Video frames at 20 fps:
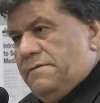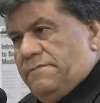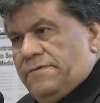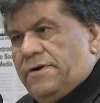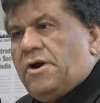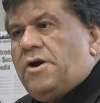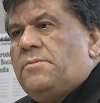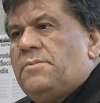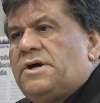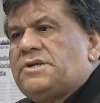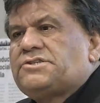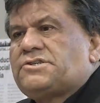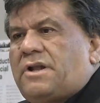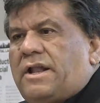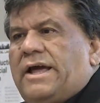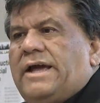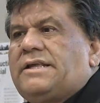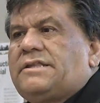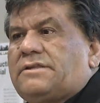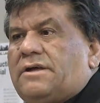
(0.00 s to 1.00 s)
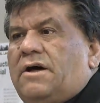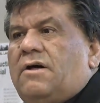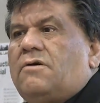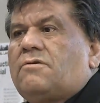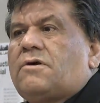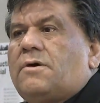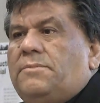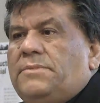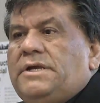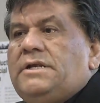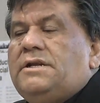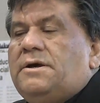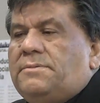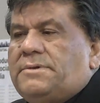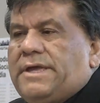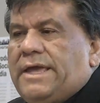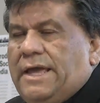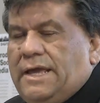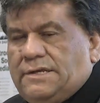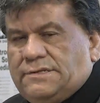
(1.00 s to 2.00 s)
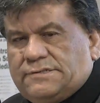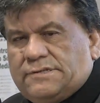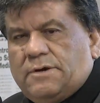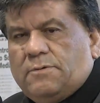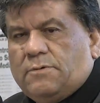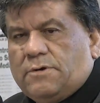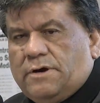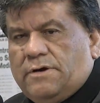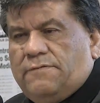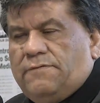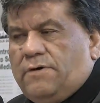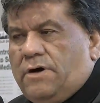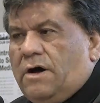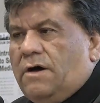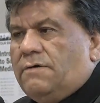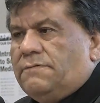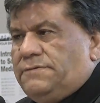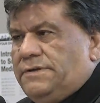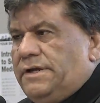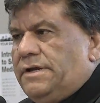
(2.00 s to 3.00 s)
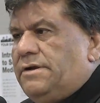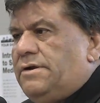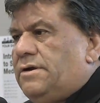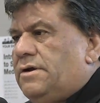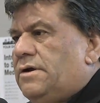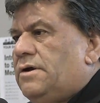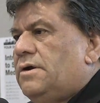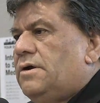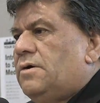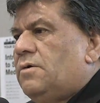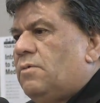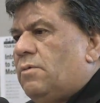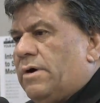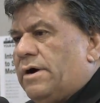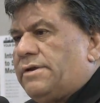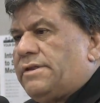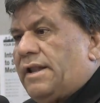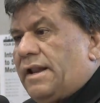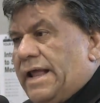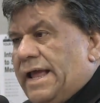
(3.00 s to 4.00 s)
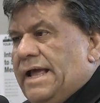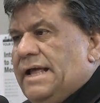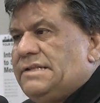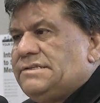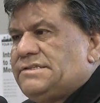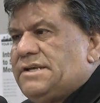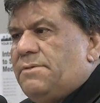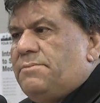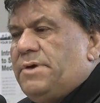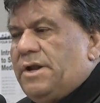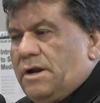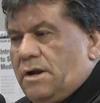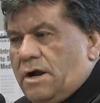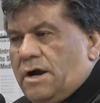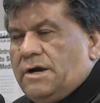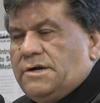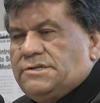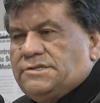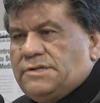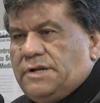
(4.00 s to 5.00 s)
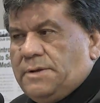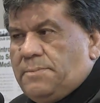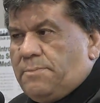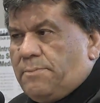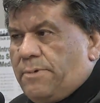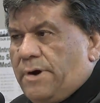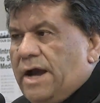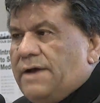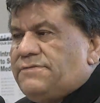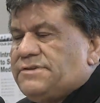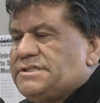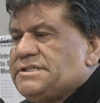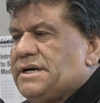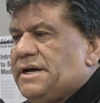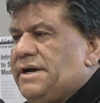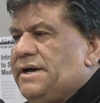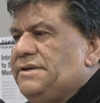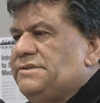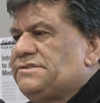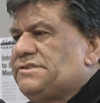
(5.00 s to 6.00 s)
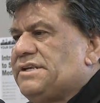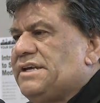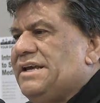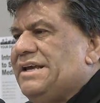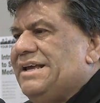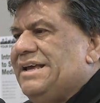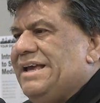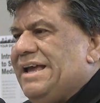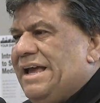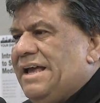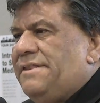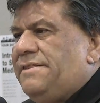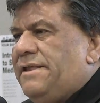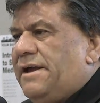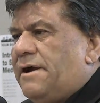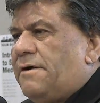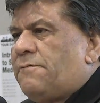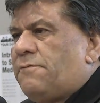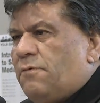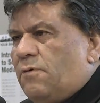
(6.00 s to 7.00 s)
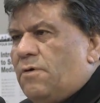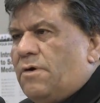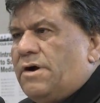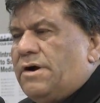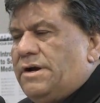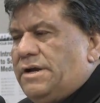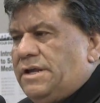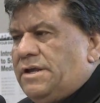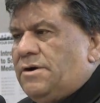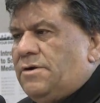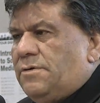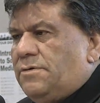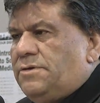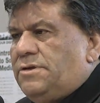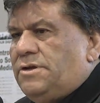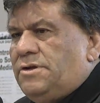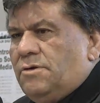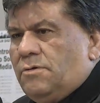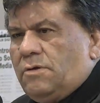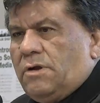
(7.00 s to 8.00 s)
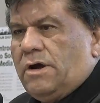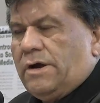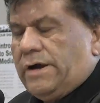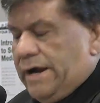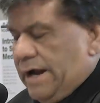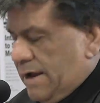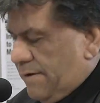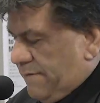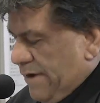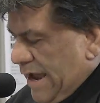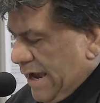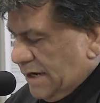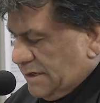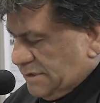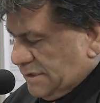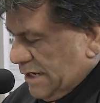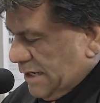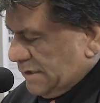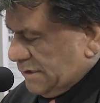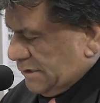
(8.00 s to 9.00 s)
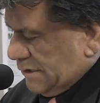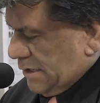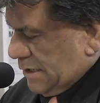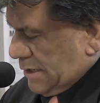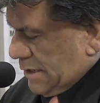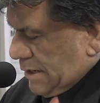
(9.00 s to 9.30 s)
Very much like the Hulkaminum case that we're involved in, where the lands have been largely privatized, and therefore, you no longer have access.